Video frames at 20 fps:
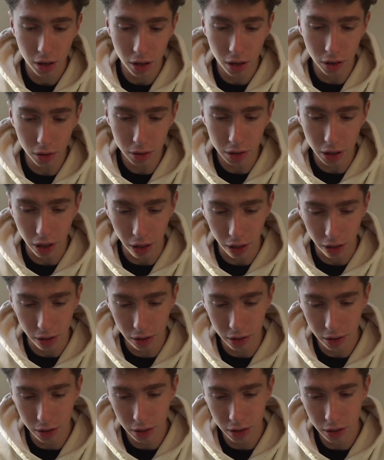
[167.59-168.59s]
Okay,
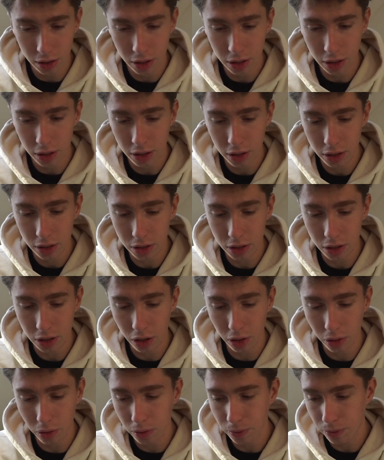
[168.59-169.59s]

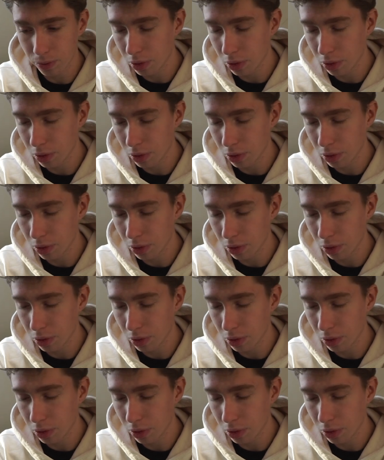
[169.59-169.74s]
so